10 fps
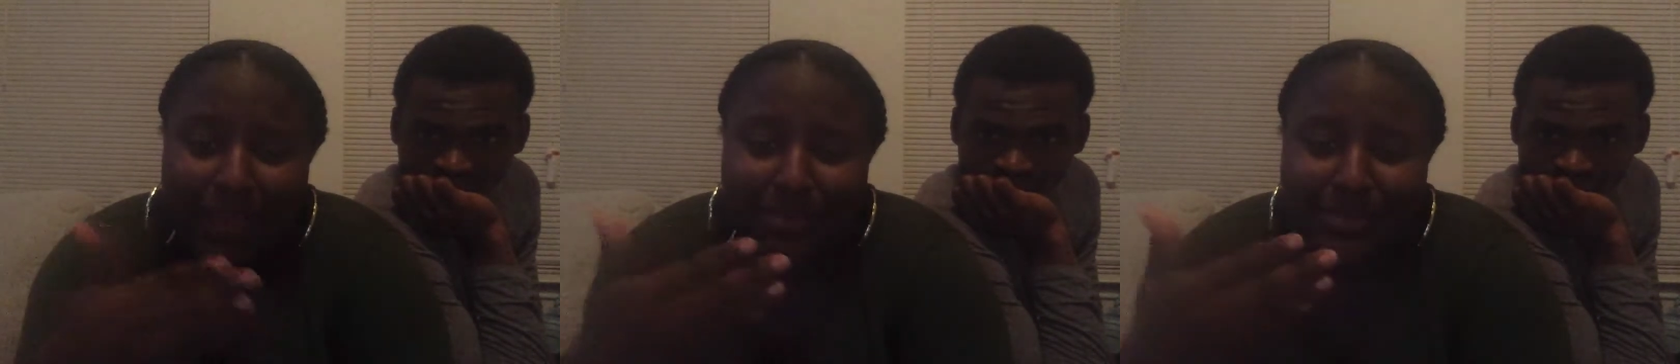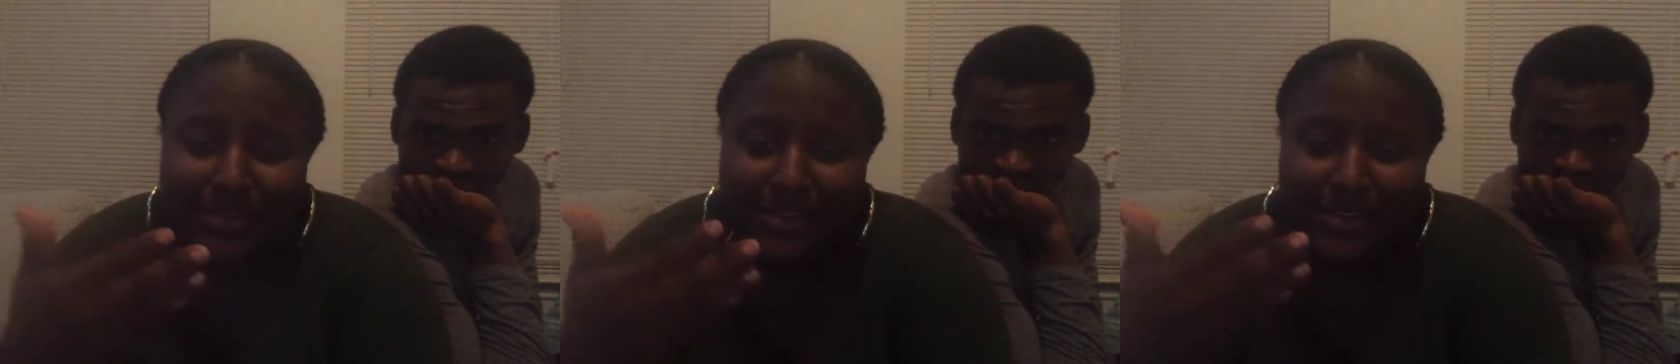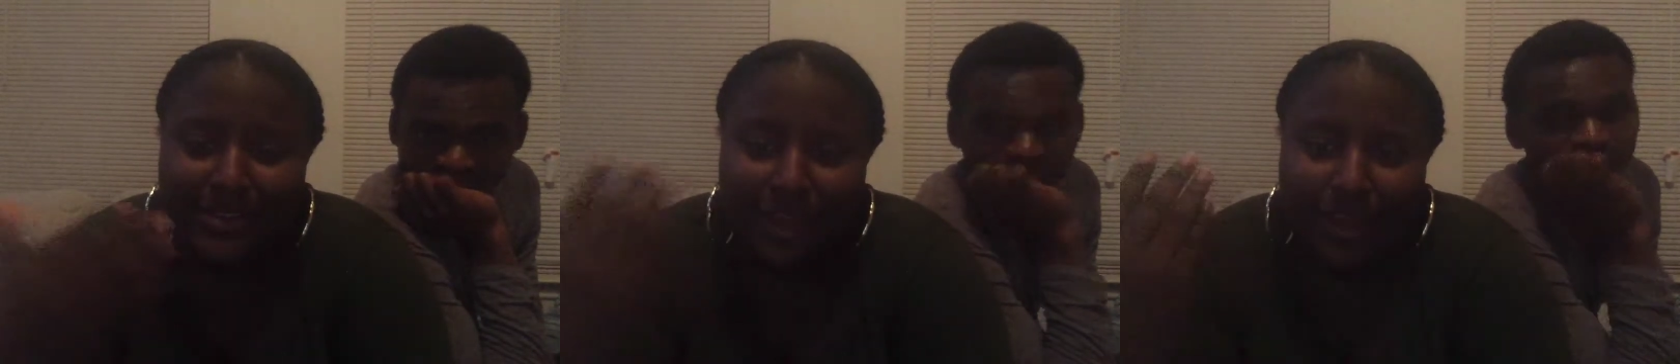but
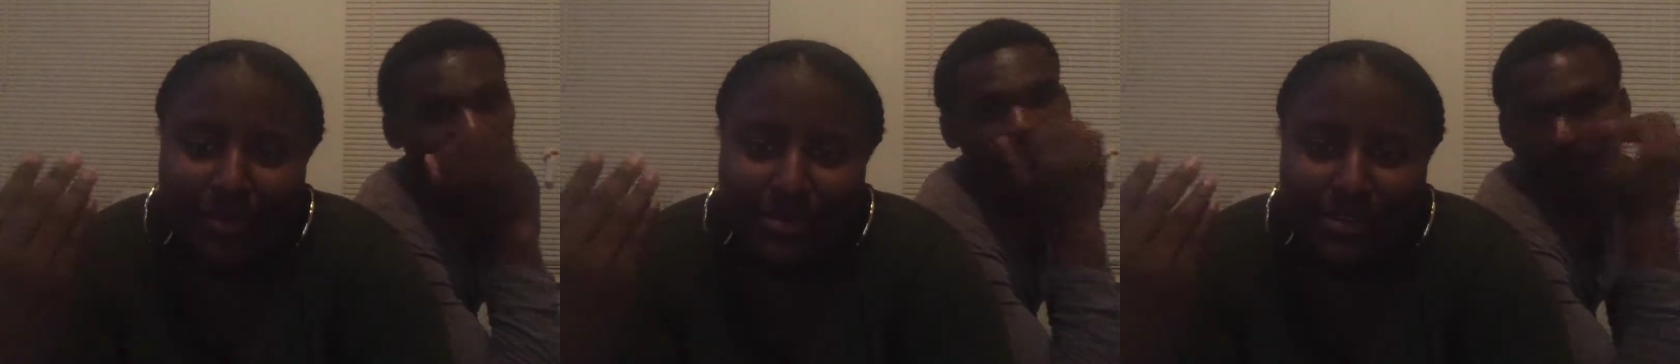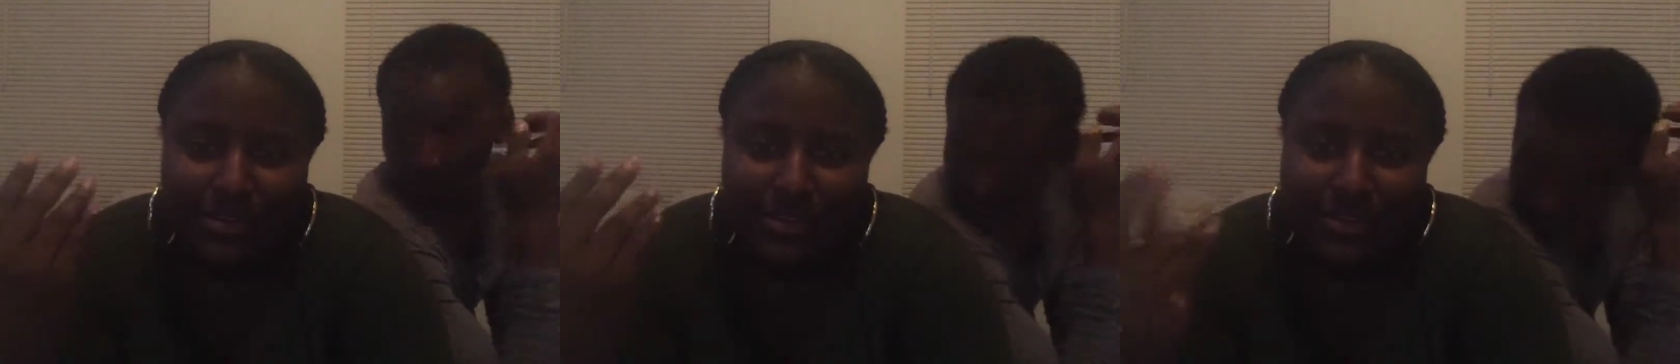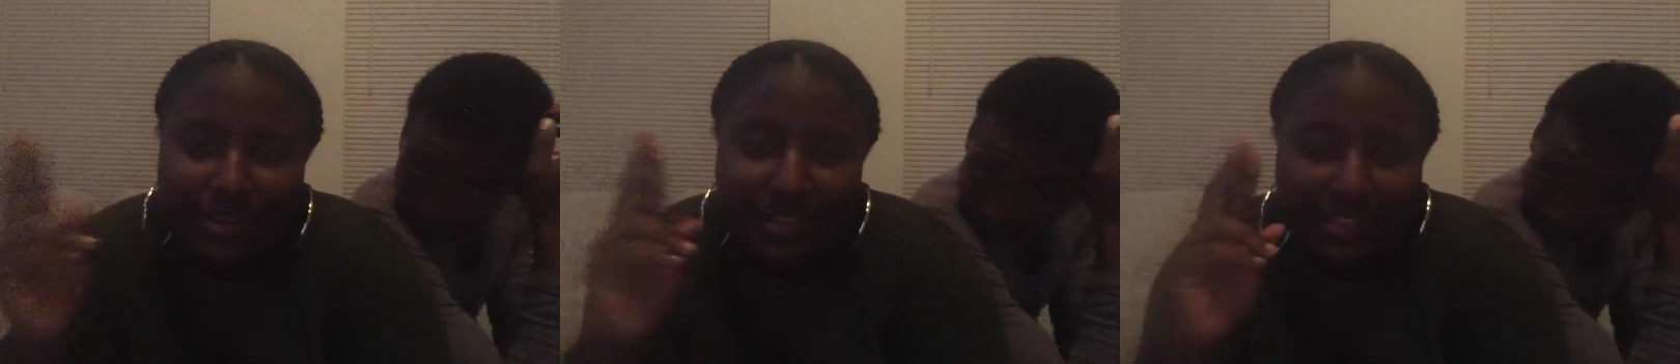I was
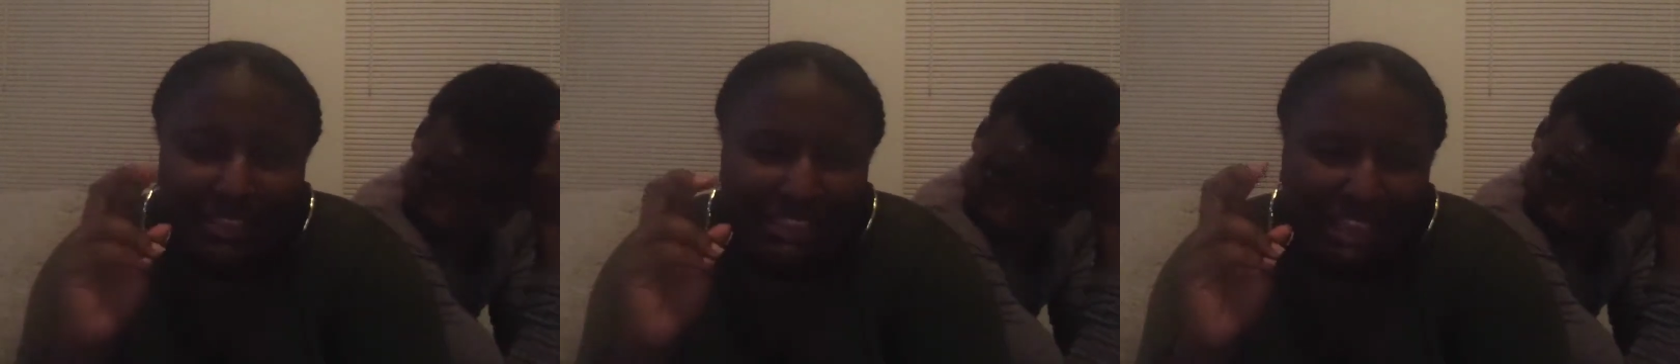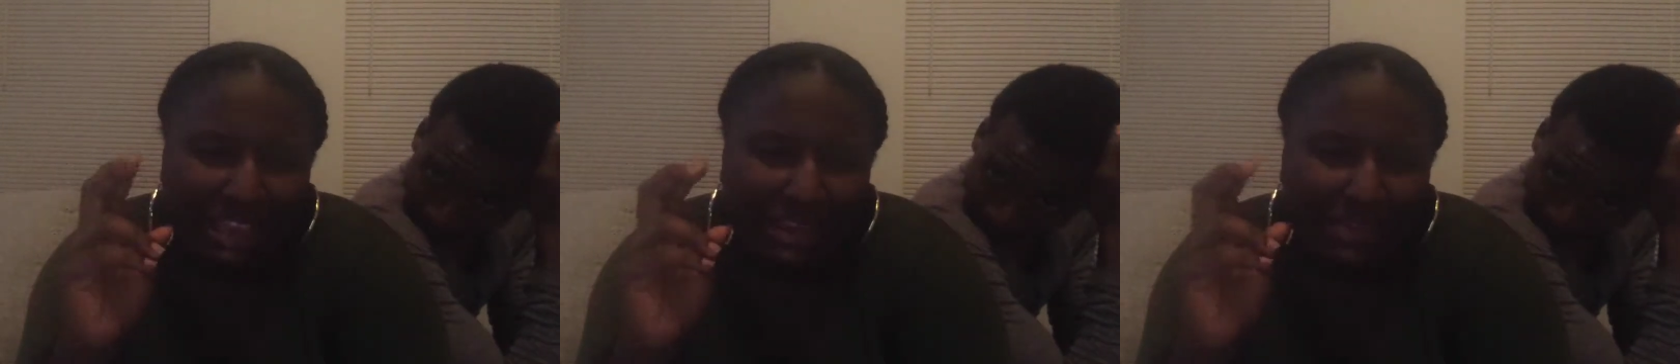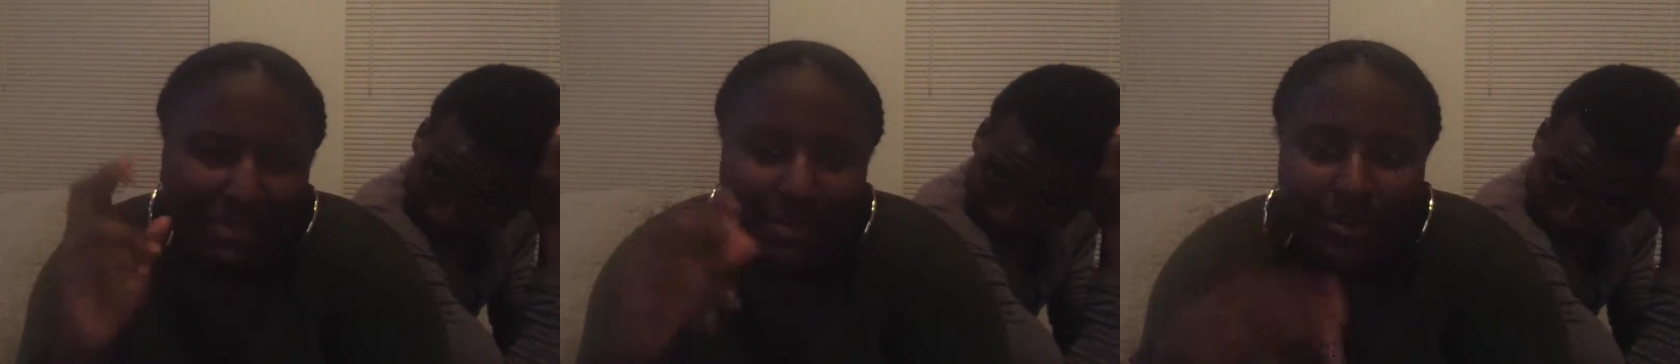the
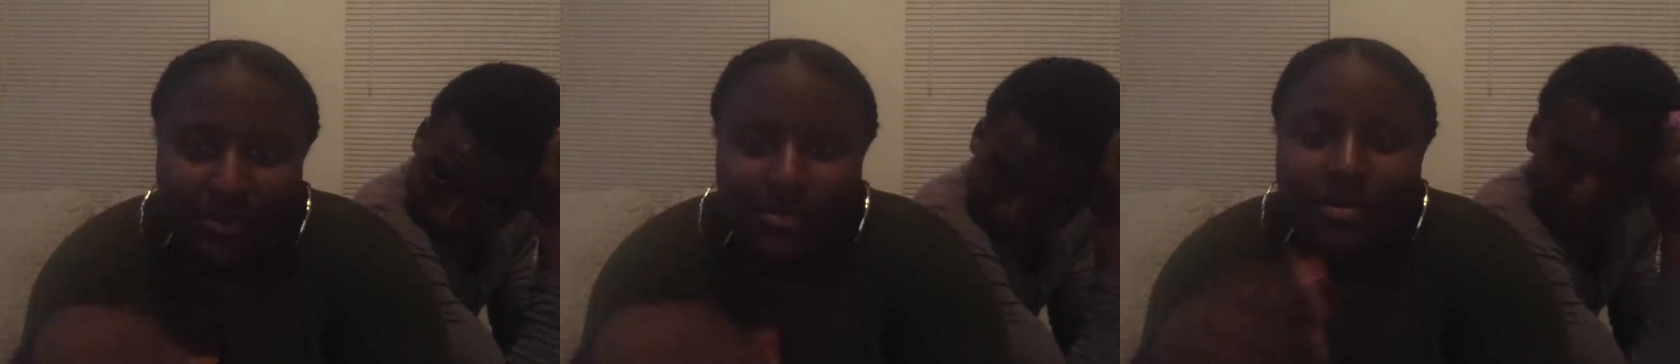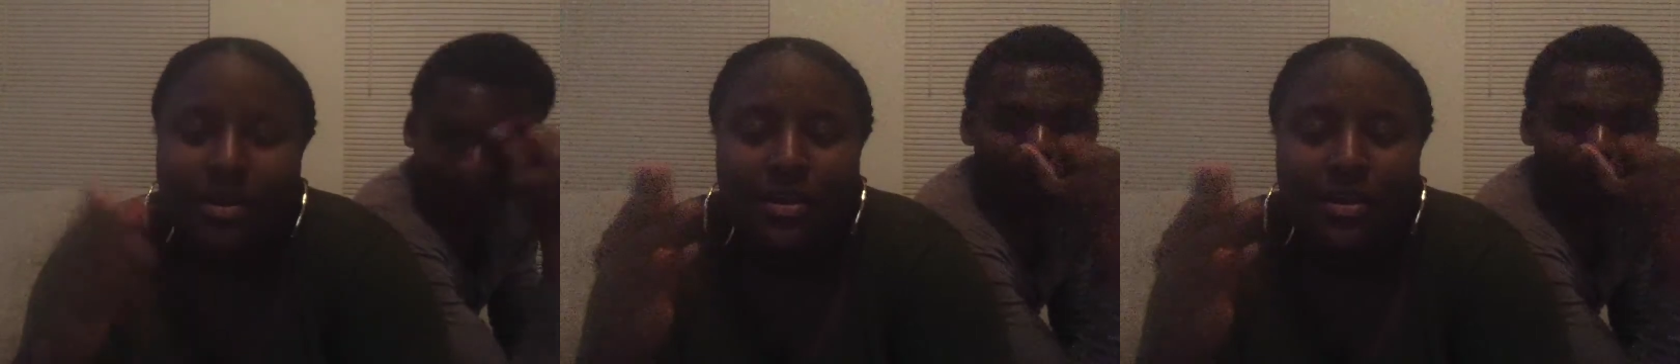loud girl.